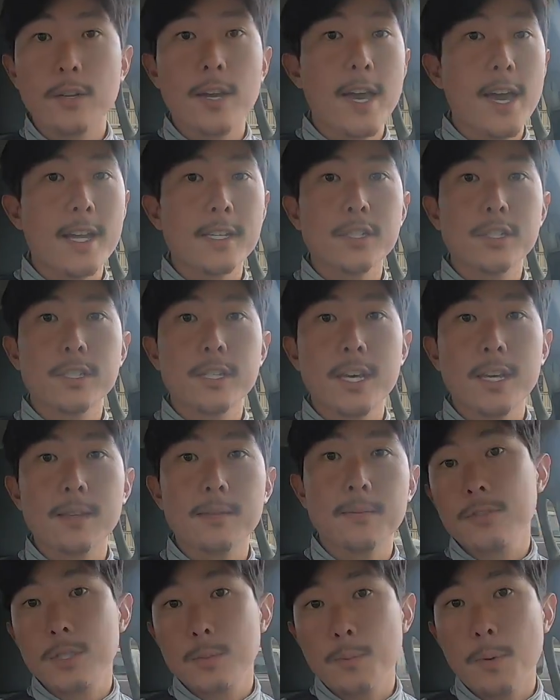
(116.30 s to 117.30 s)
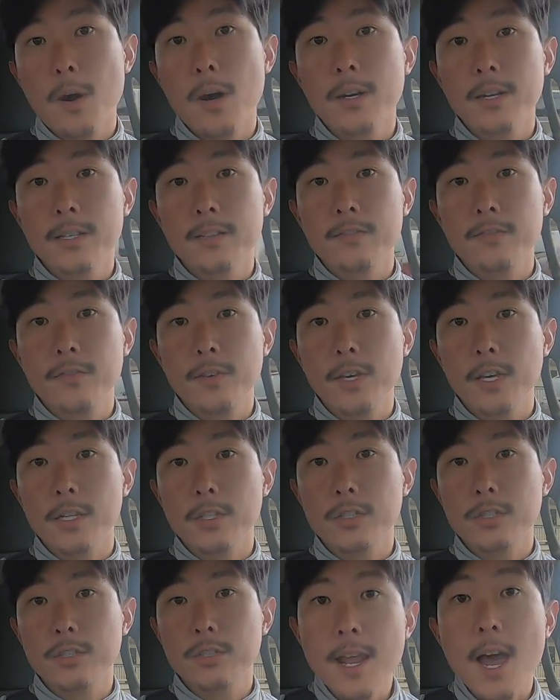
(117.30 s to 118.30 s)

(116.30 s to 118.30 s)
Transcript: or agitate spawning fish.